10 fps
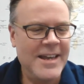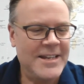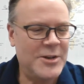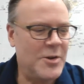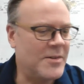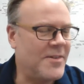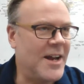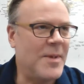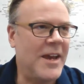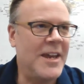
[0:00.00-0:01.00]
so you can
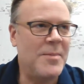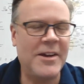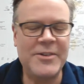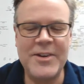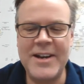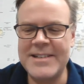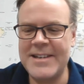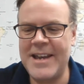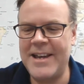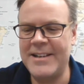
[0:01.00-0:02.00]
find my email
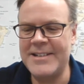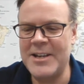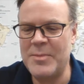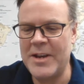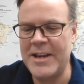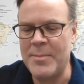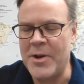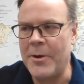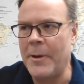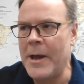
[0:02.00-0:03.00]
address and send me an
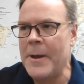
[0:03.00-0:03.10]
email.